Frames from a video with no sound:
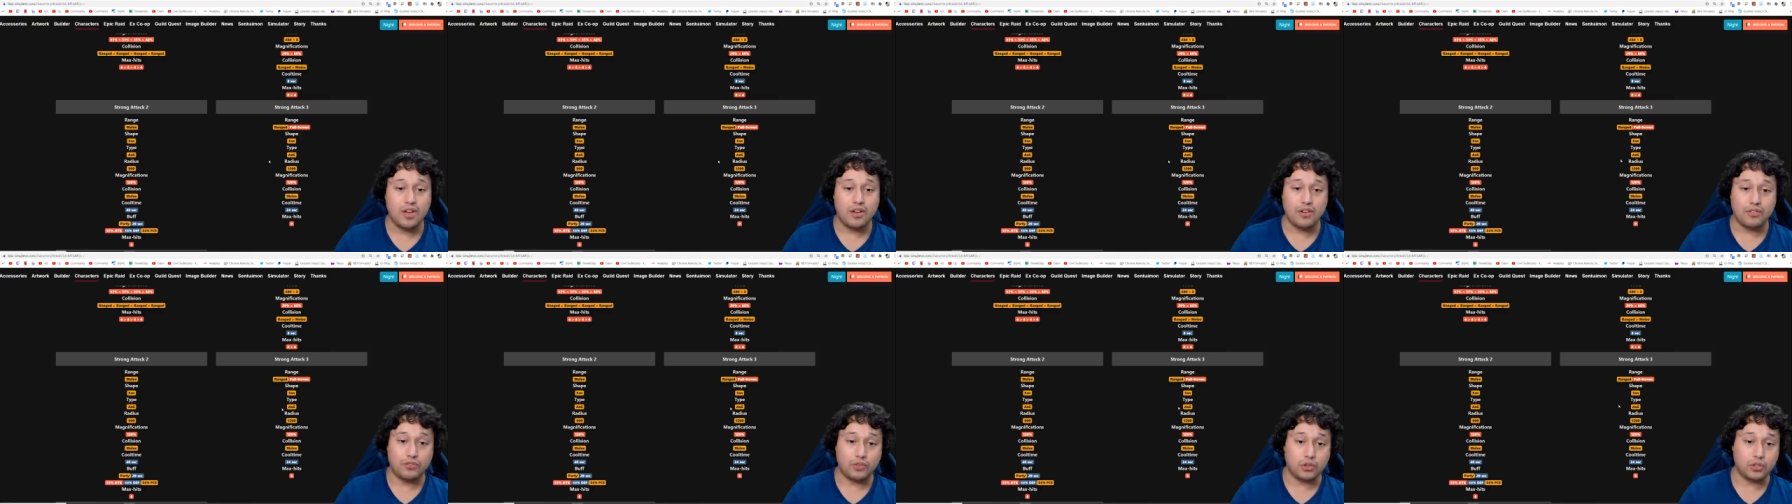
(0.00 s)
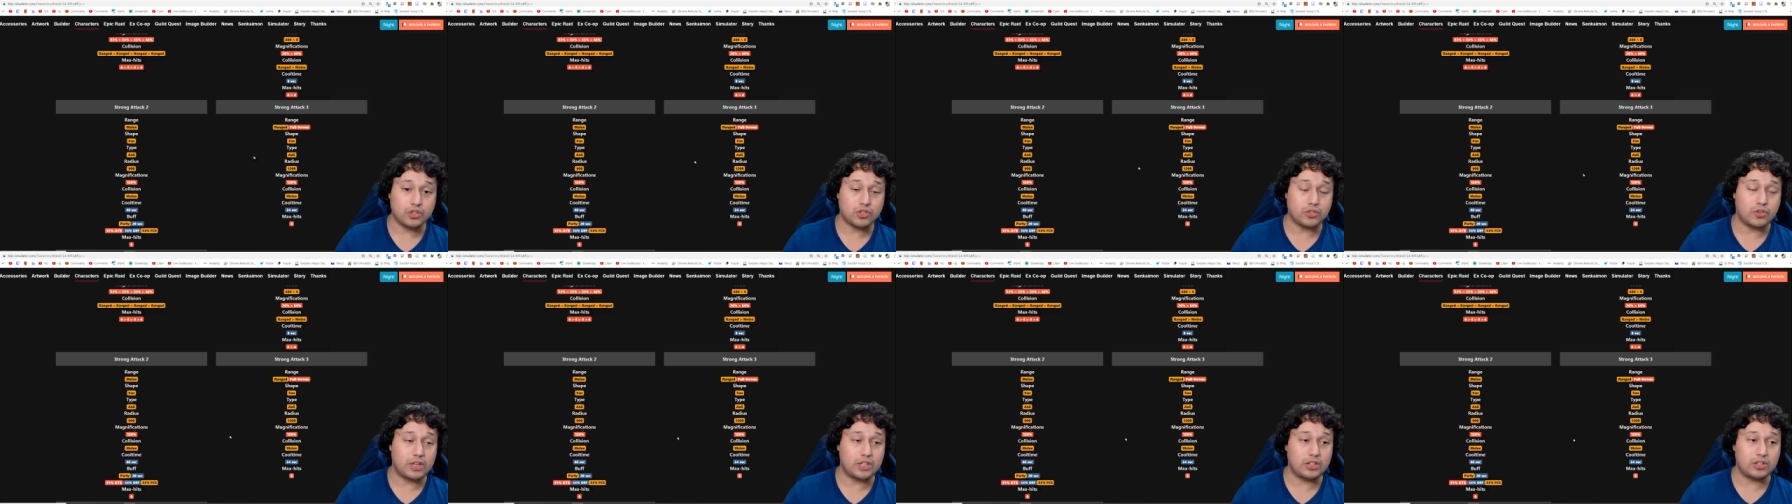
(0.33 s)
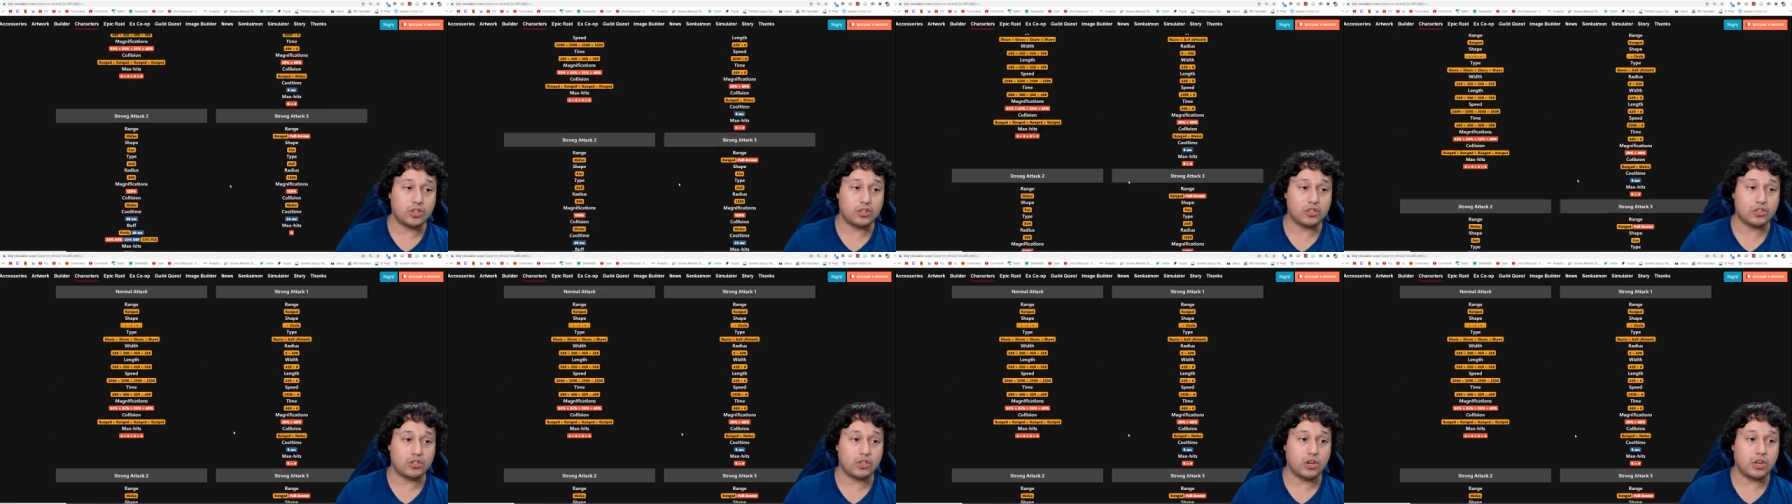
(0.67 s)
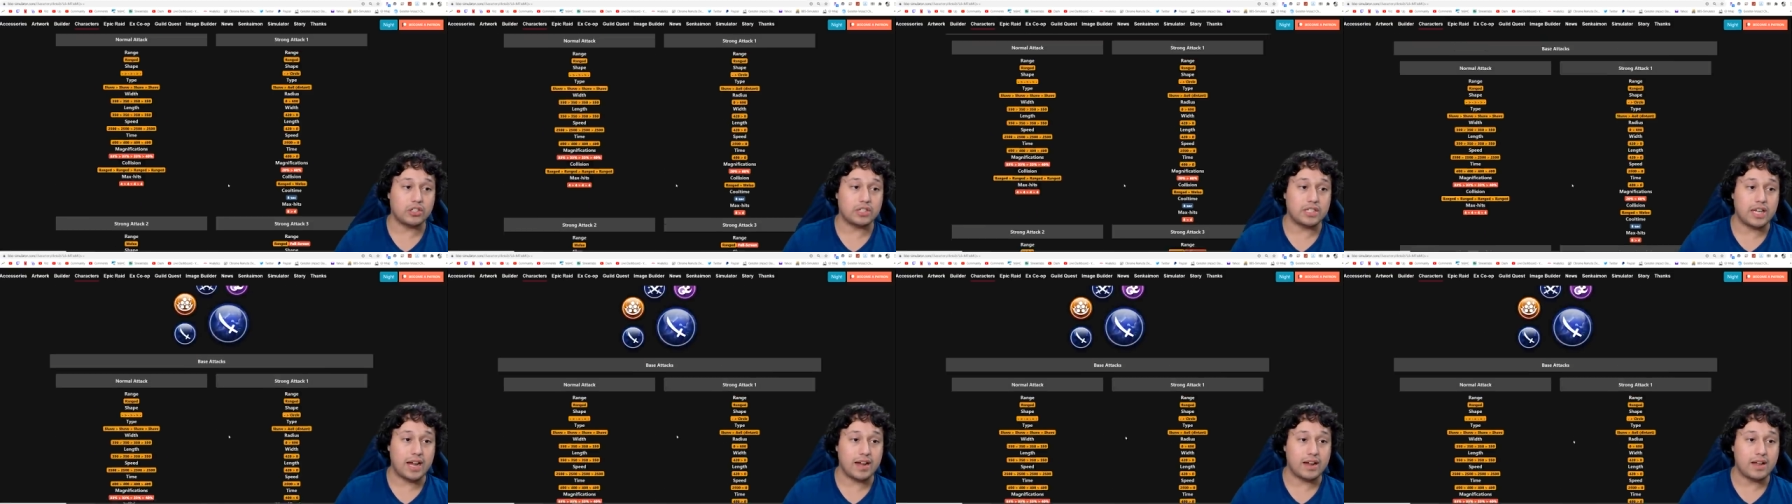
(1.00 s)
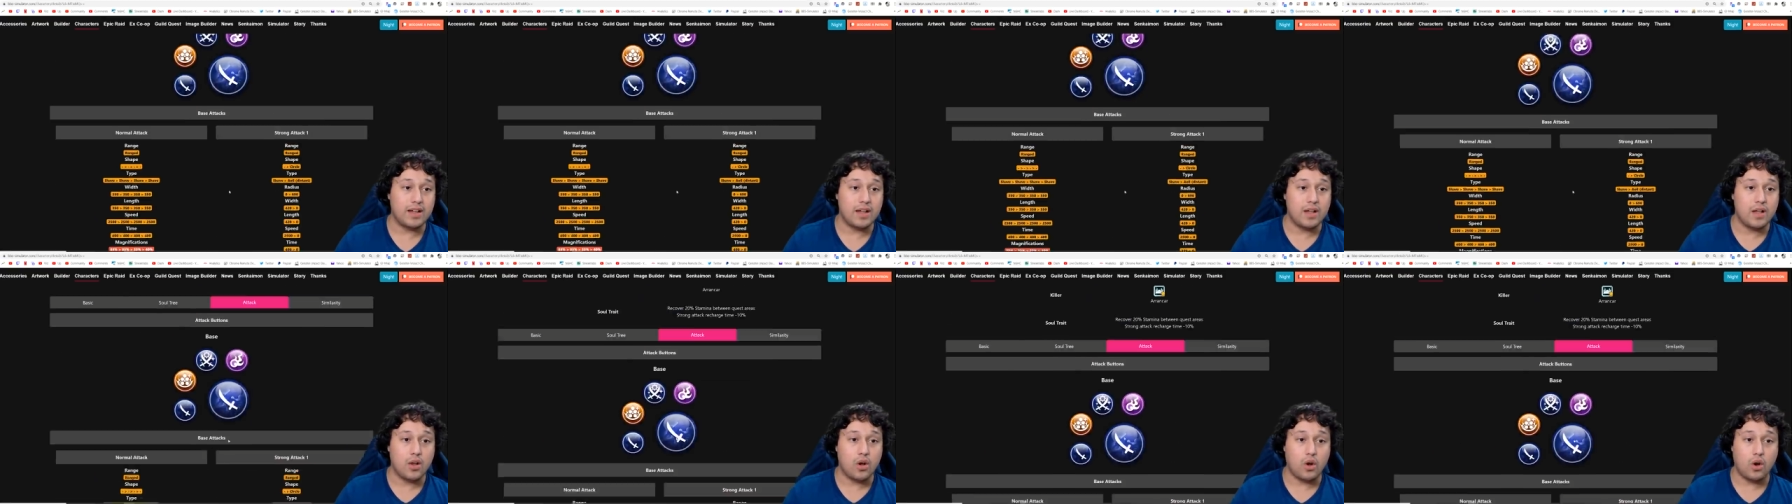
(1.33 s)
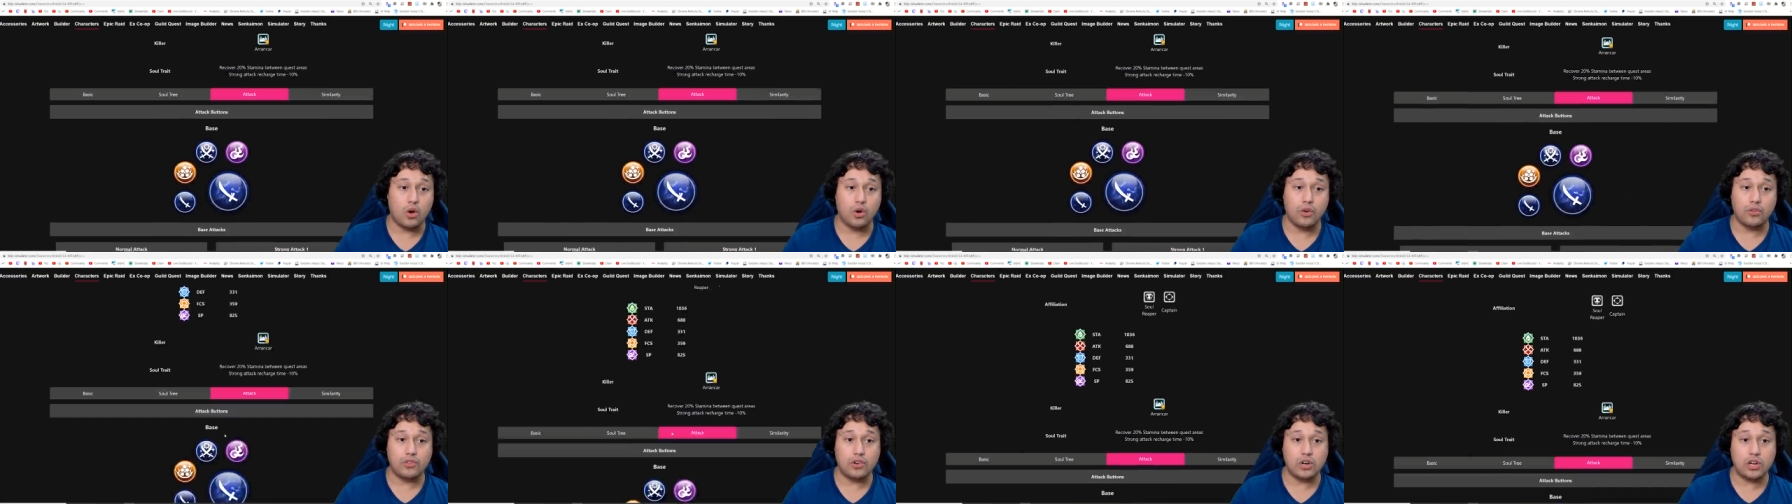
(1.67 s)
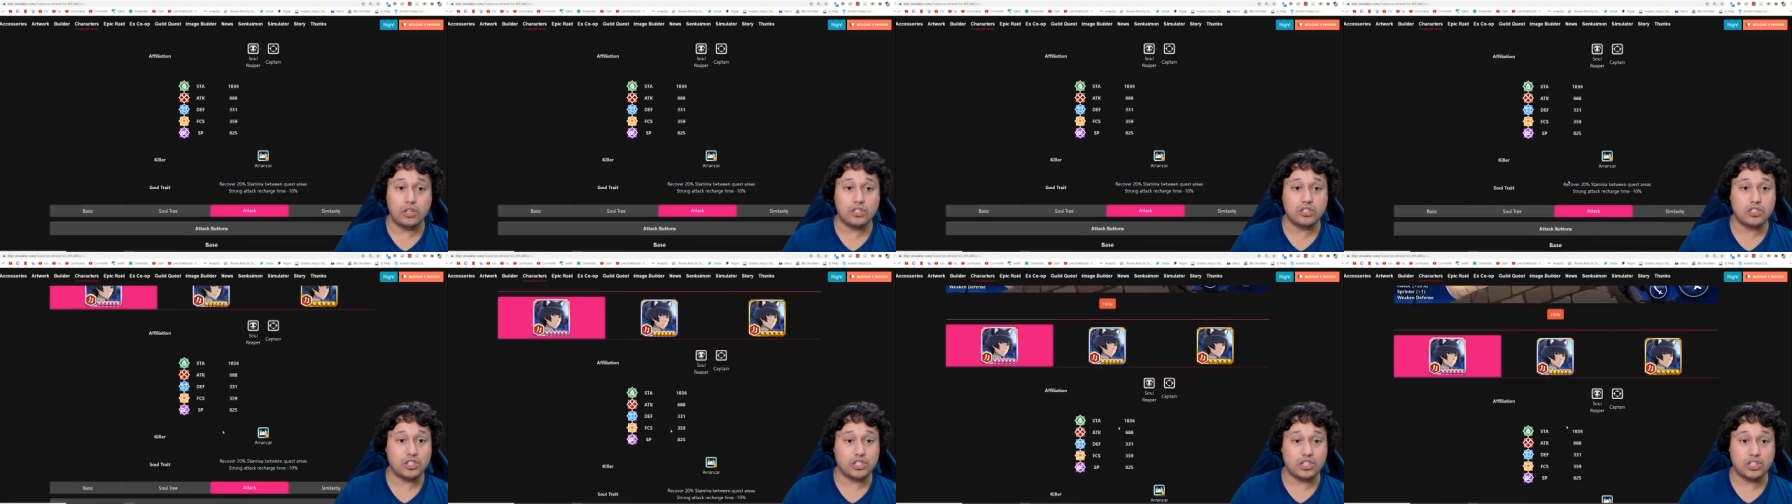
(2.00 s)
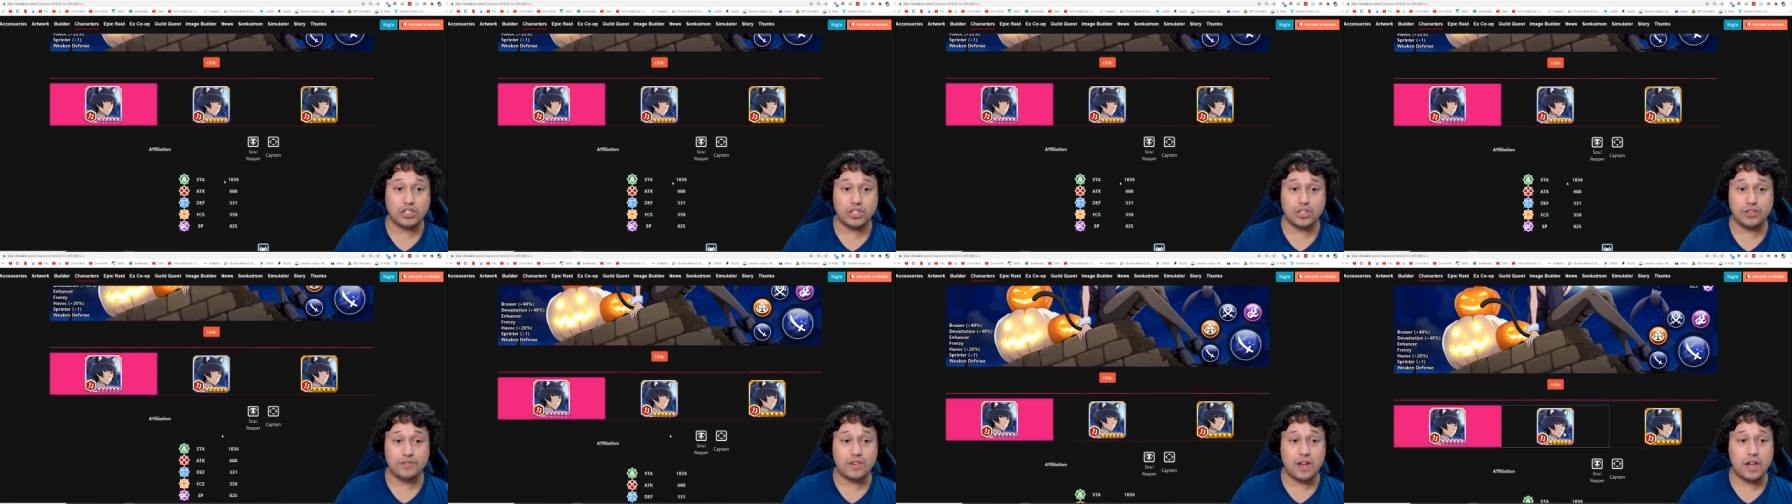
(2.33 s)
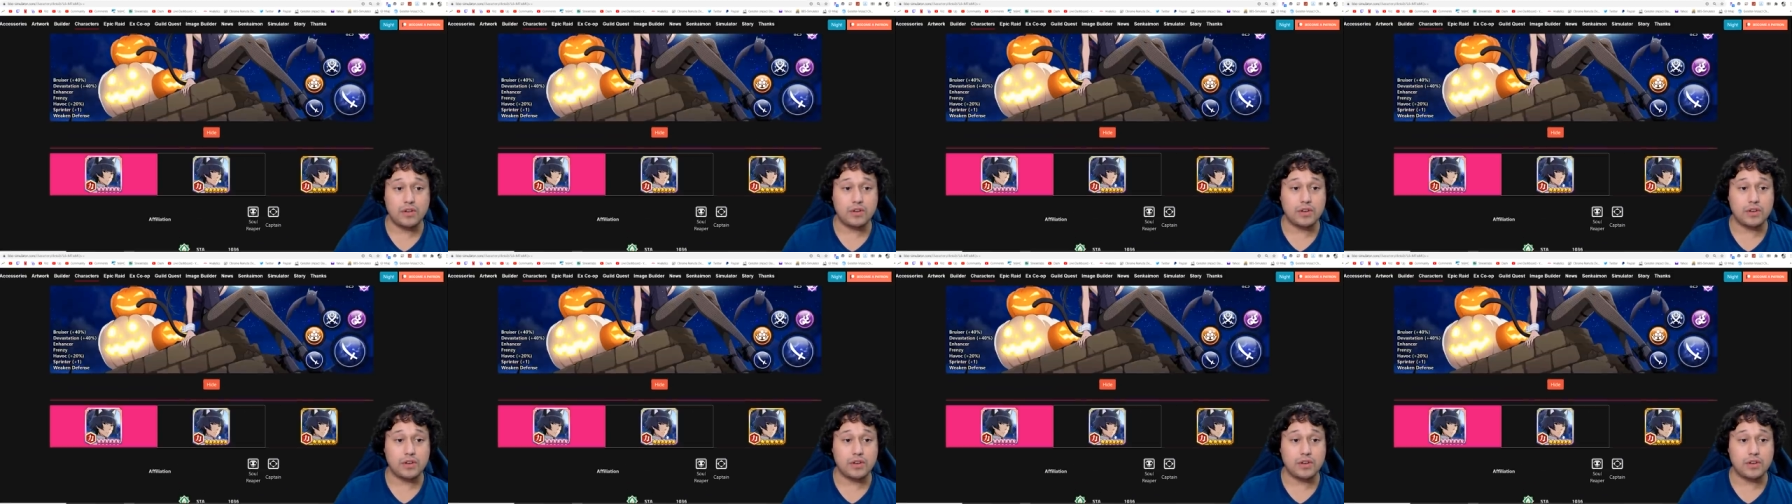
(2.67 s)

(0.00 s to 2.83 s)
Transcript: full screen third strong attack. Overall, just good value